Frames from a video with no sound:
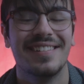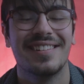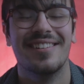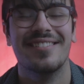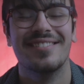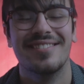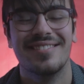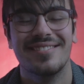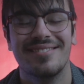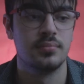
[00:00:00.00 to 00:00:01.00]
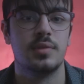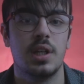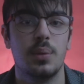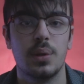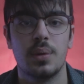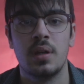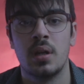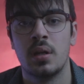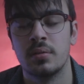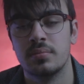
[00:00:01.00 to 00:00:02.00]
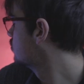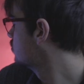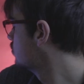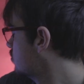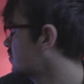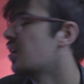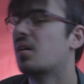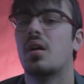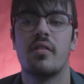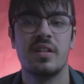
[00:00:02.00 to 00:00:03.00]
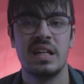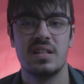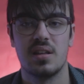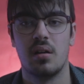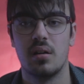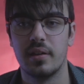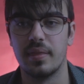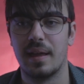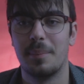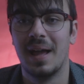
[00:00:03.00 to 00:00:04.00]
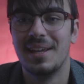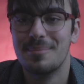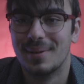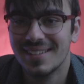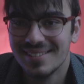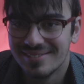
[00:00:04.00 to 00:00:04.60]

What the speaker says: Come on. Do what you want to do. I really need to iron that paper.